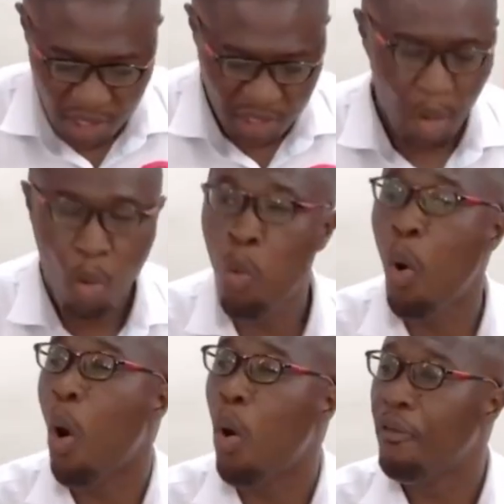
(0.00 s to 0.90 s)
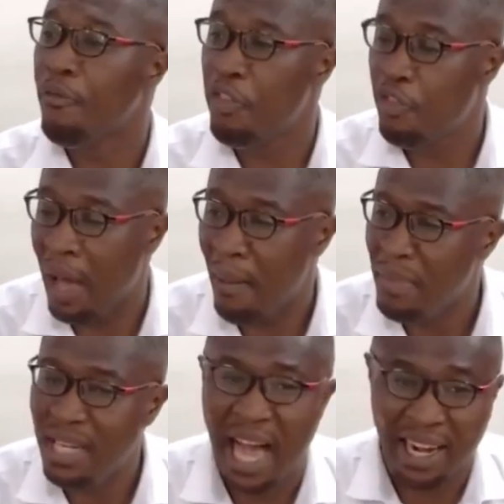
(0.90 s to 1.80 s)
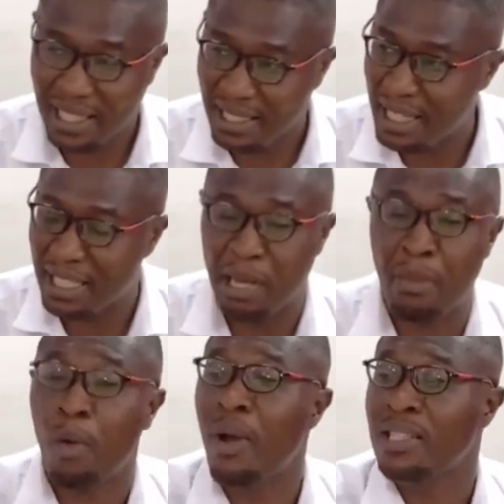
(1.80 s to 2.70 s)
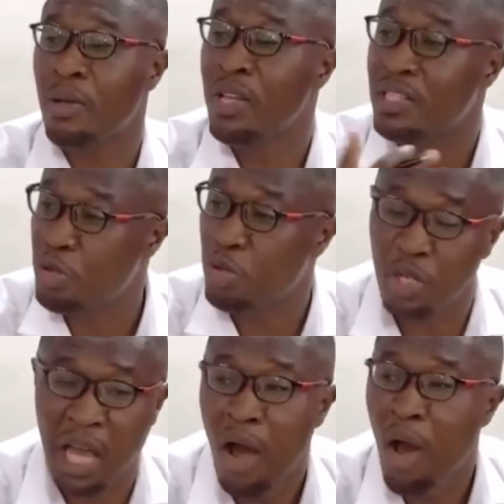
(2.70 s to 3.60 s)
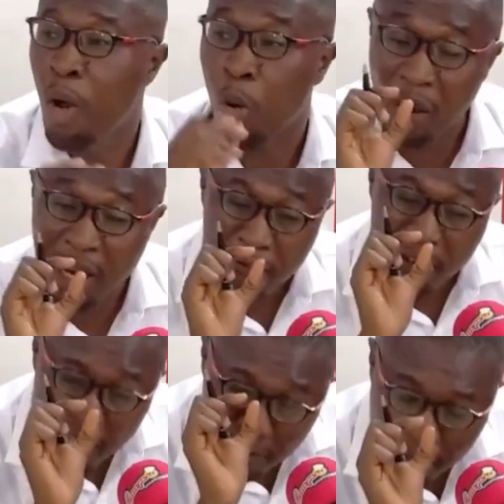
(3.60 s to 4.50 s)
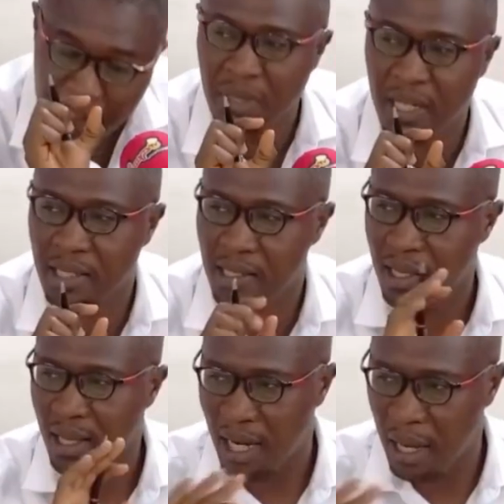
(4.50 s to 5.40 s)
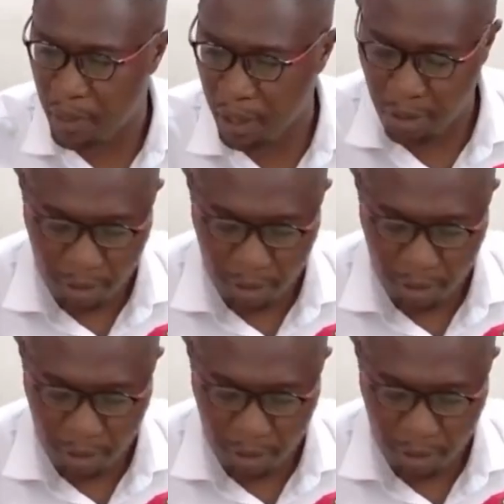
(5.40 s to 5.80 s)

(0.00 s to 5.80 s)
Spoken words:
so wo FIFA media accreditation na ma kwen sa we centronia ko head the first 15 minutes na pie ko